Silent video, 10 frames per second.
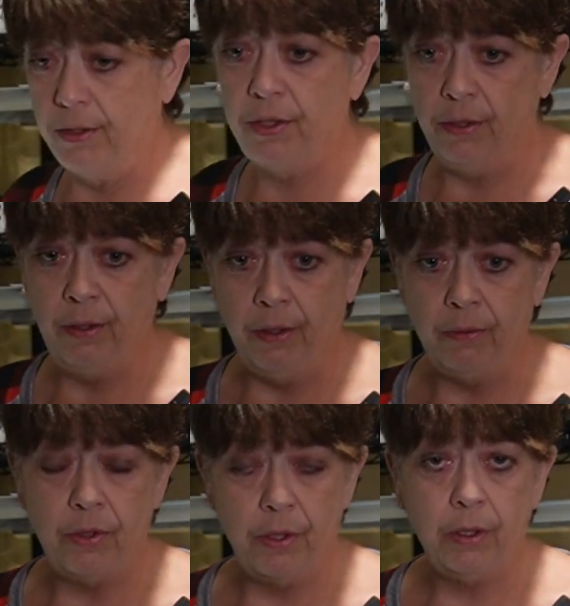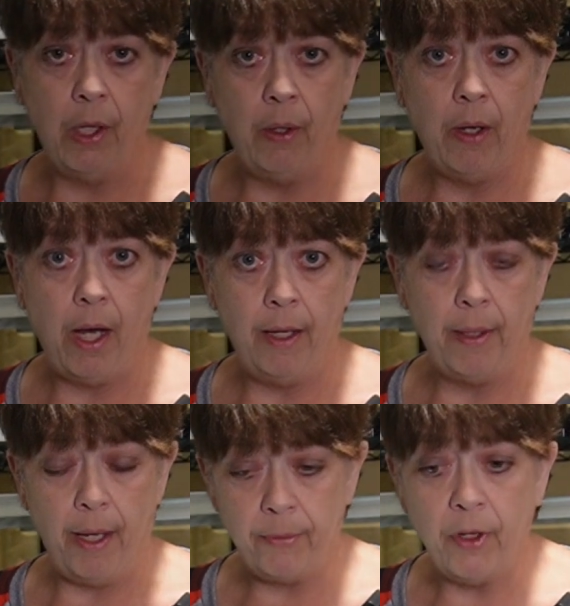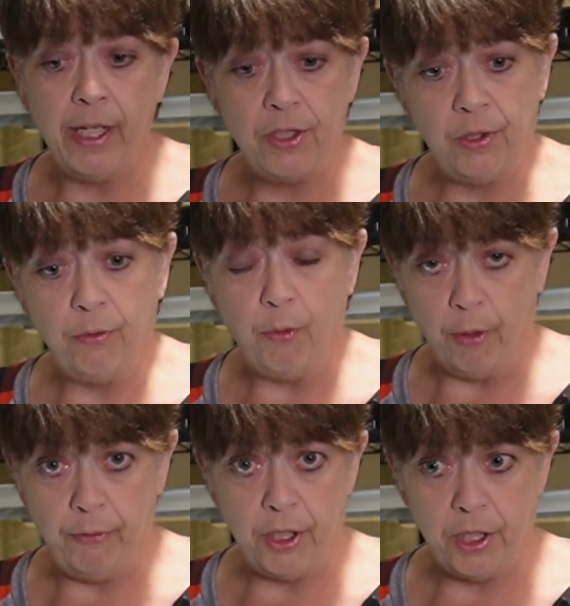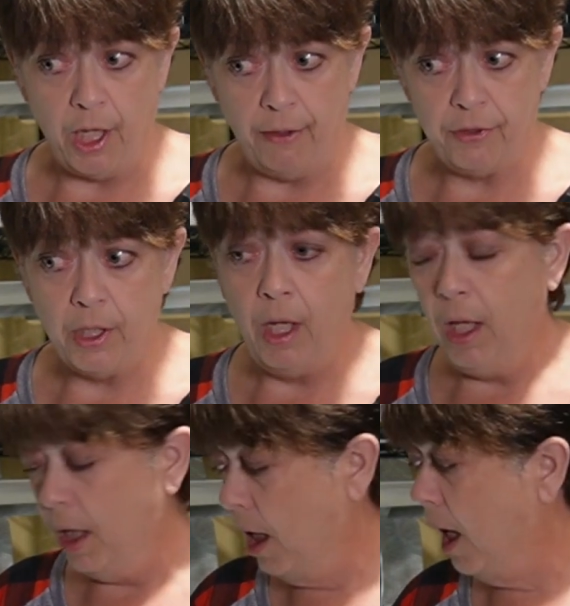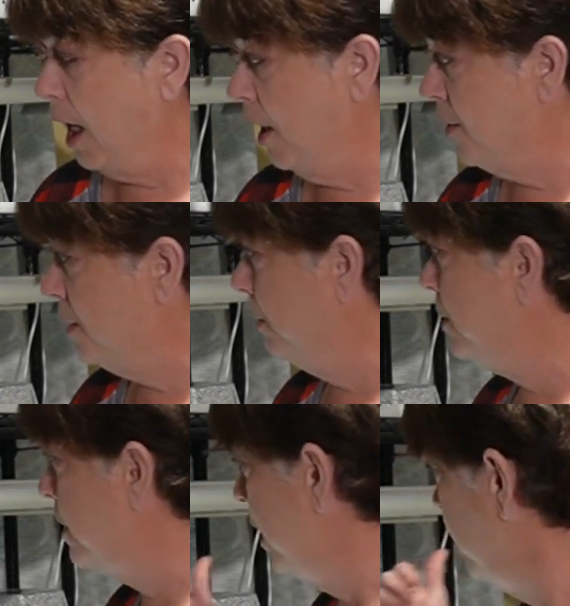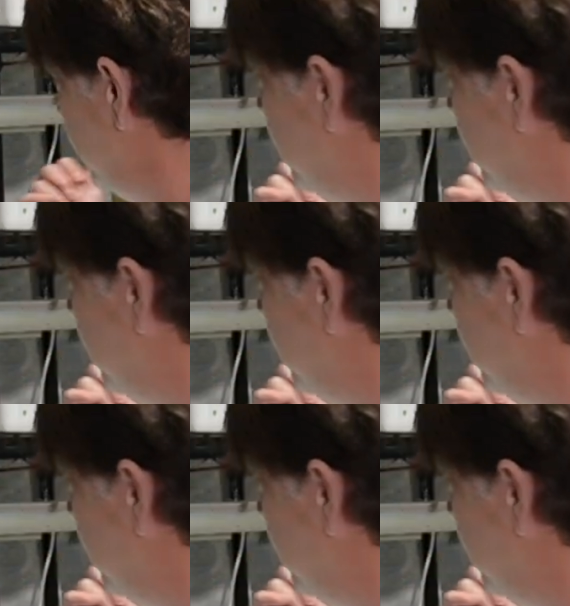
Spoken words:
to go upgrade to 4-foot shelves. I also decided